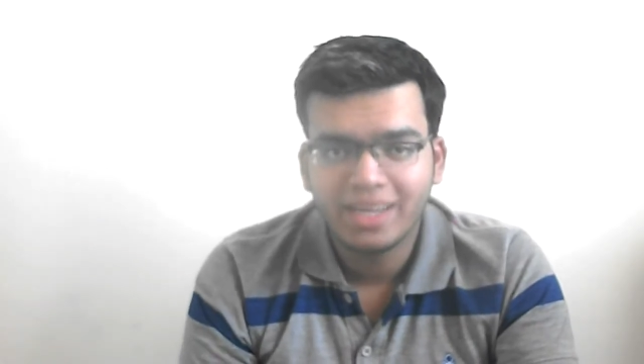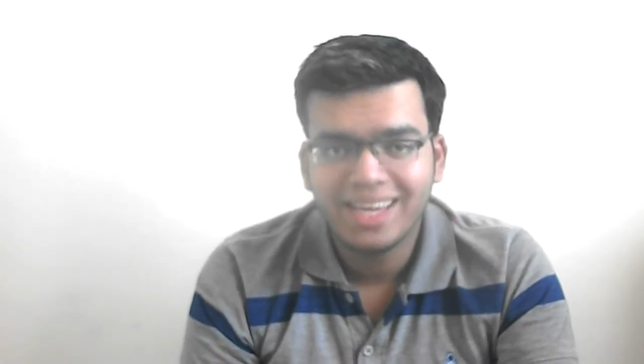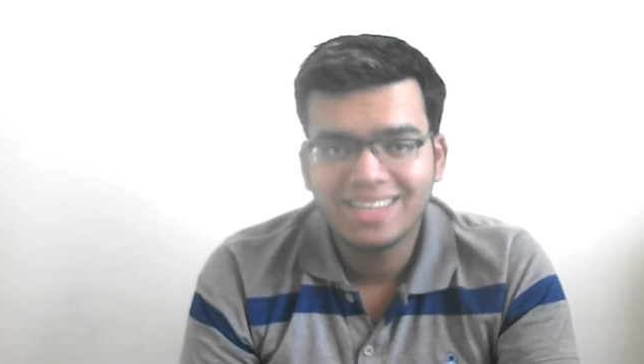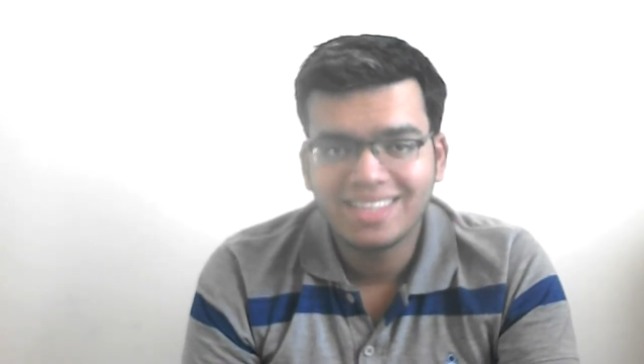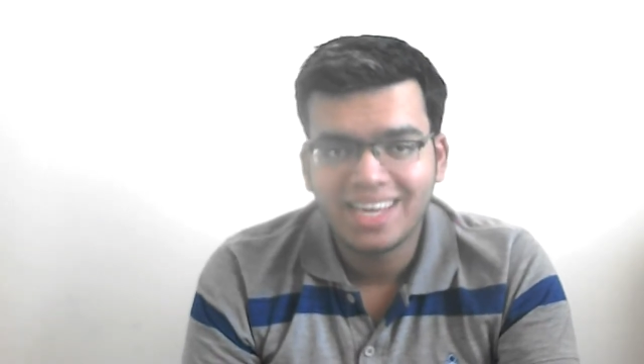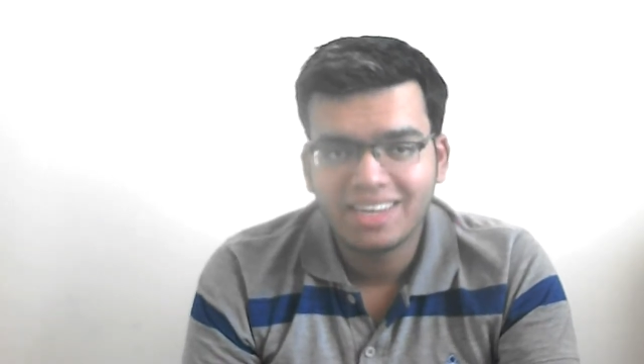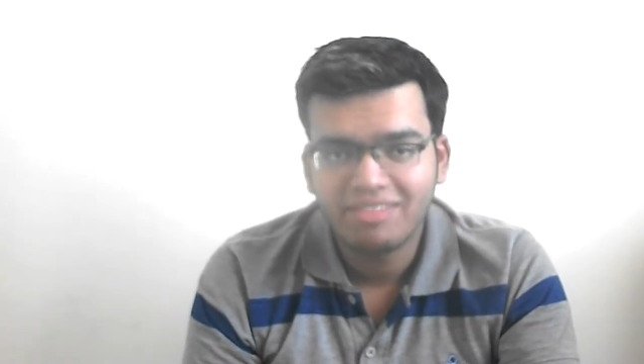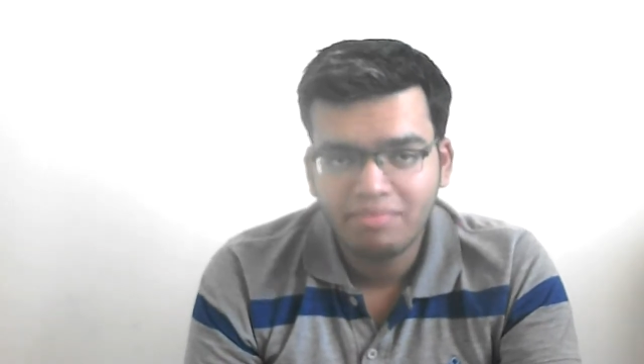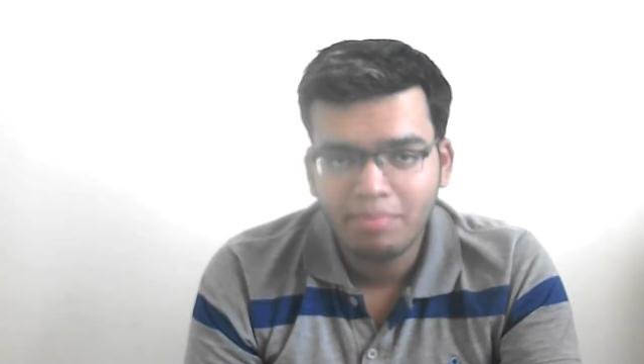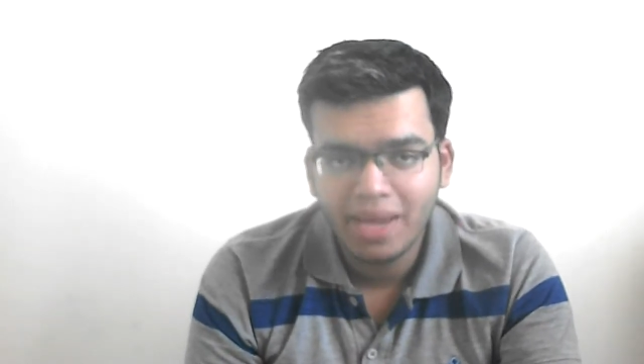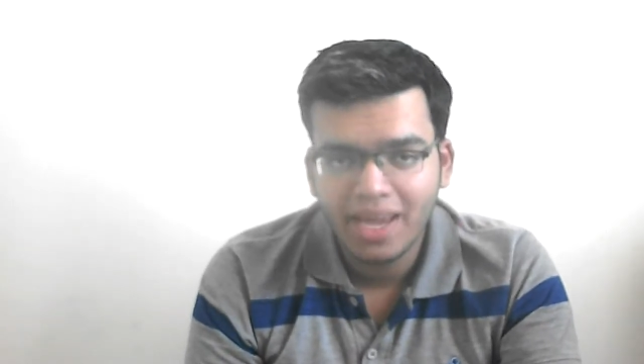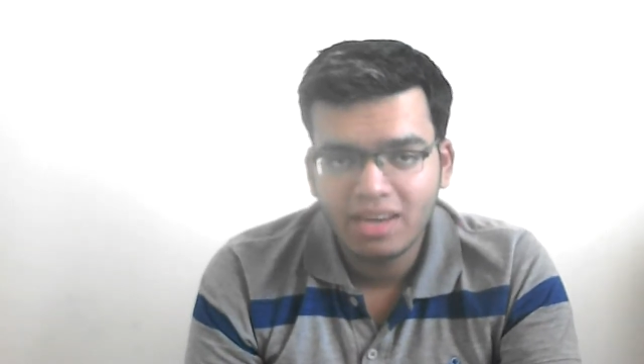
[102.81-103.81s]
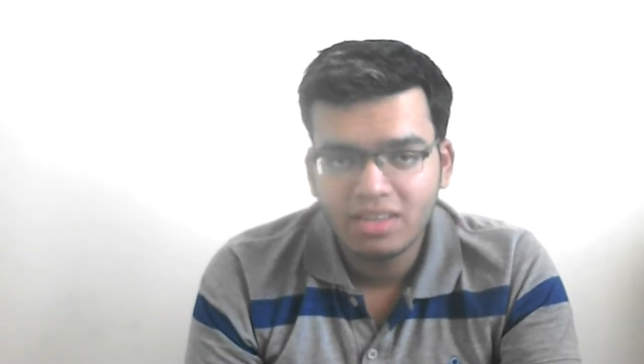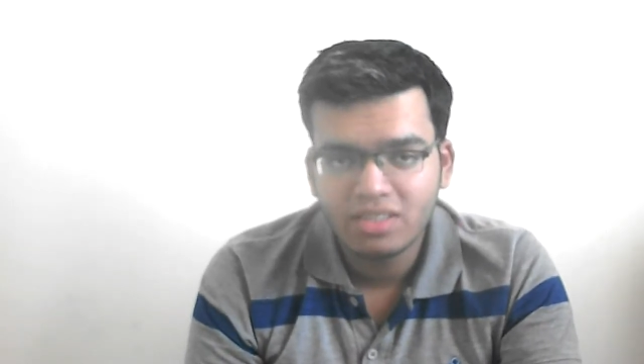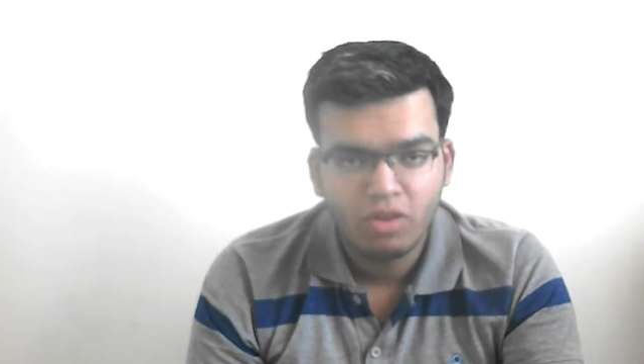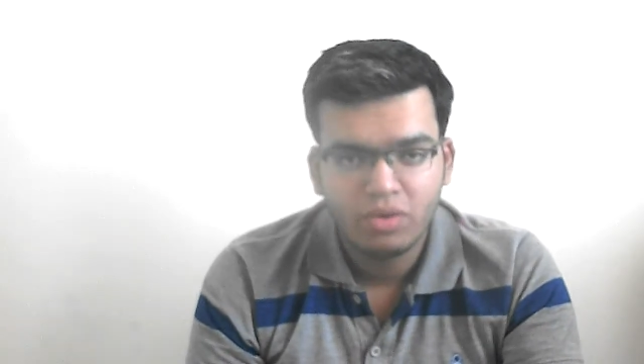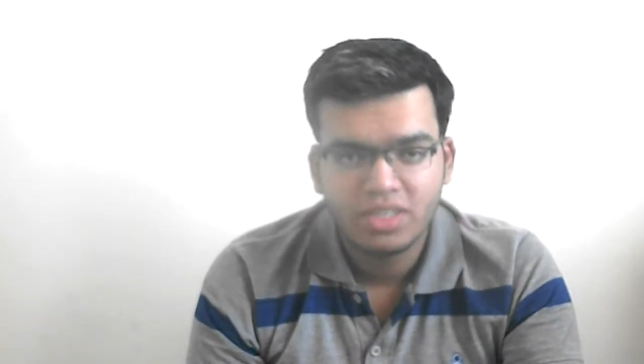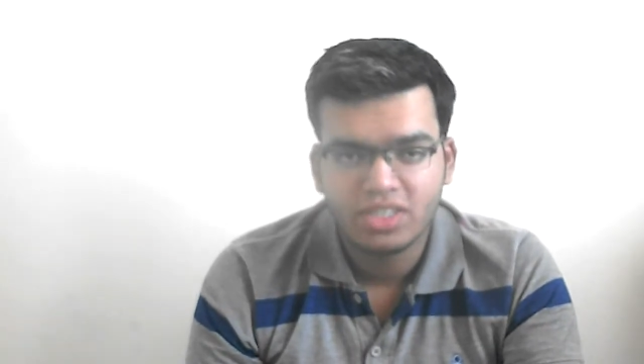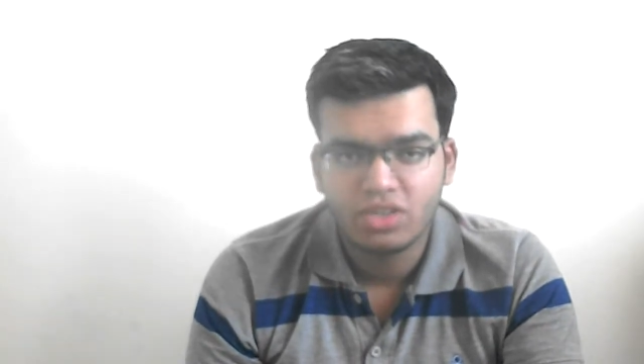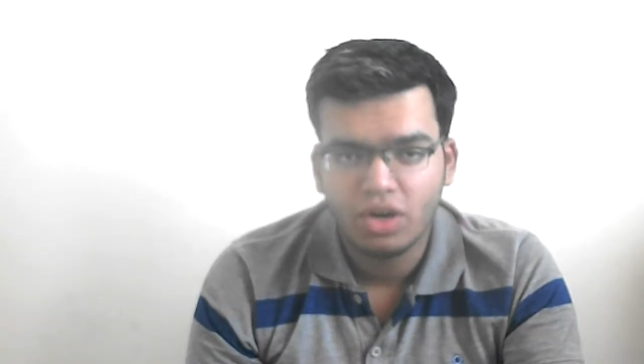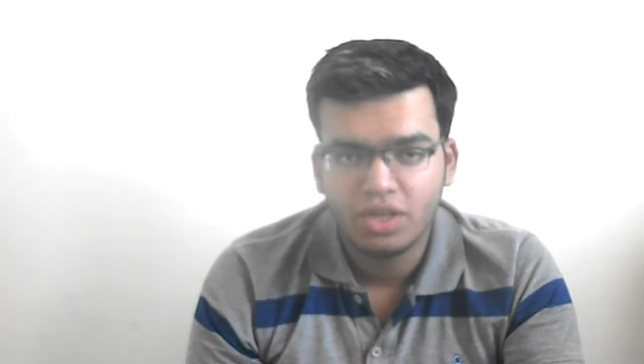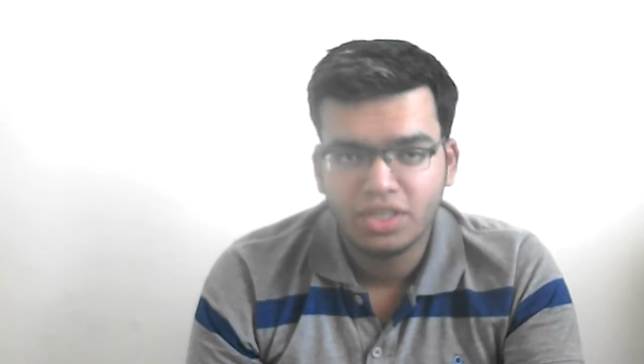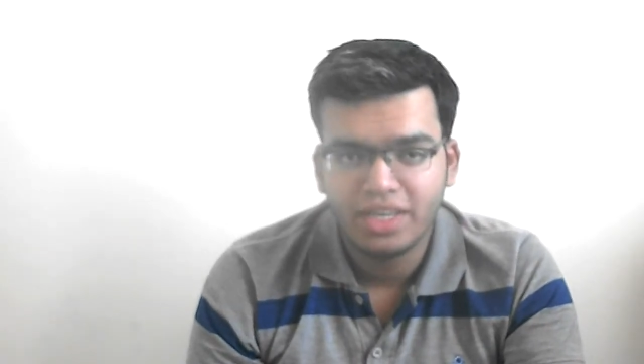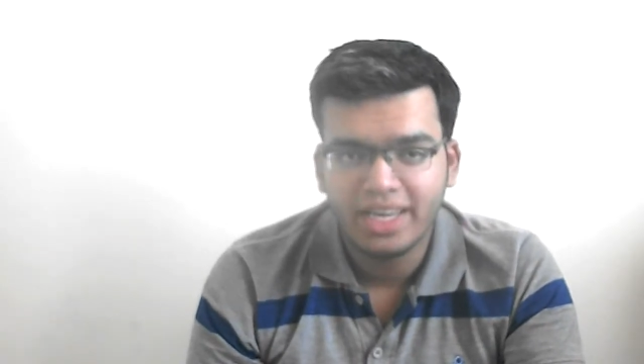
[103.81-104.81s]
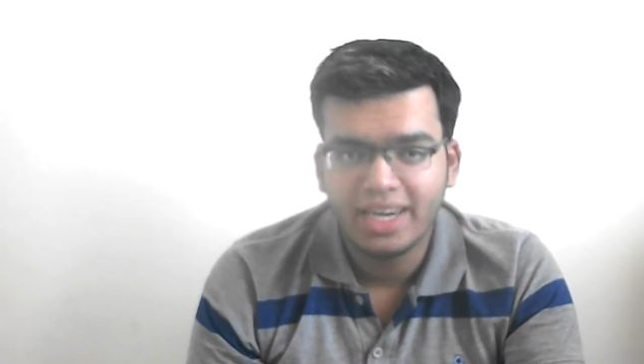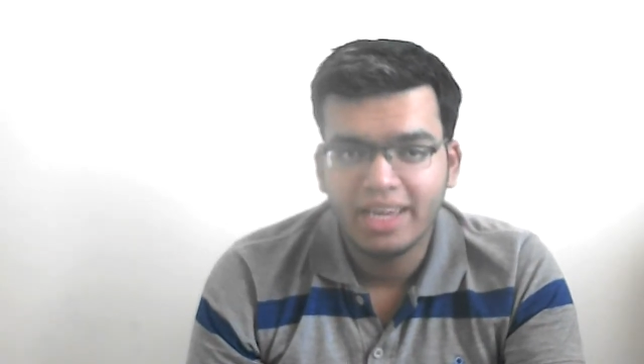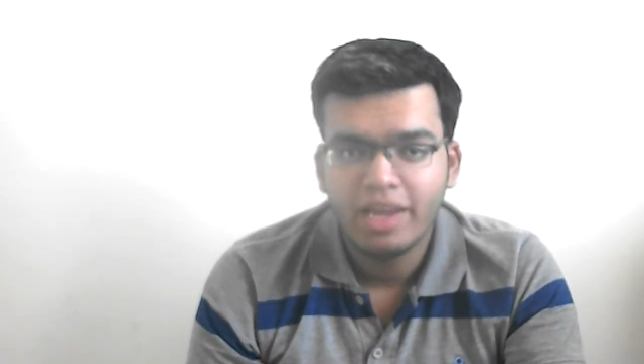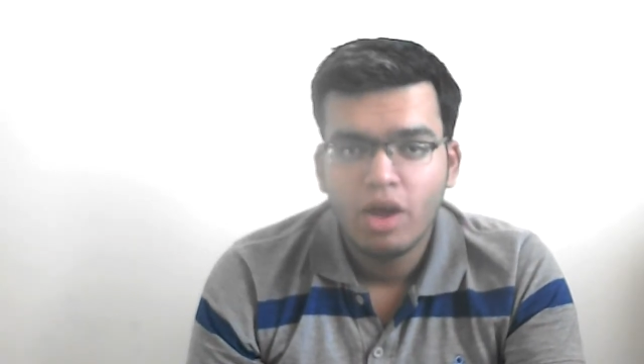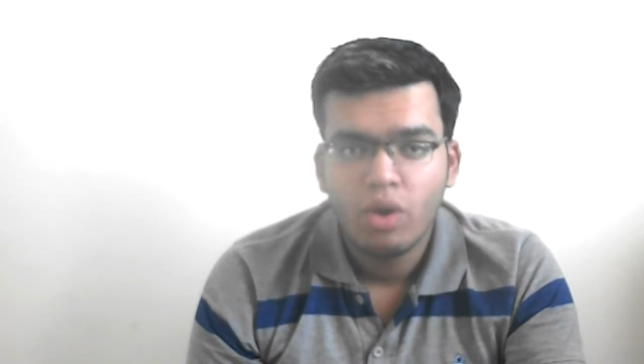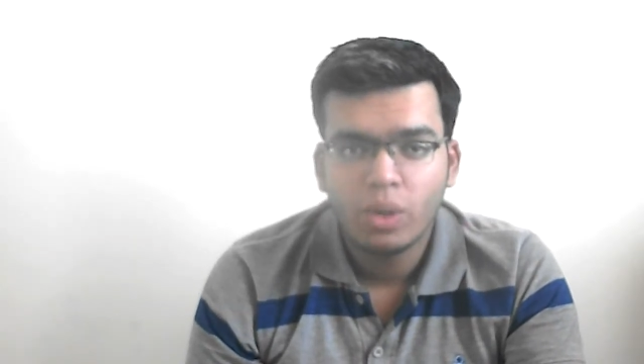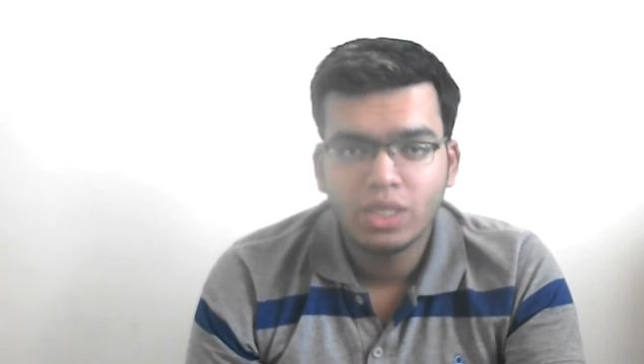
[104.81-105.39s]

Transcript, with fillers: a Kickstarter page which has got nearly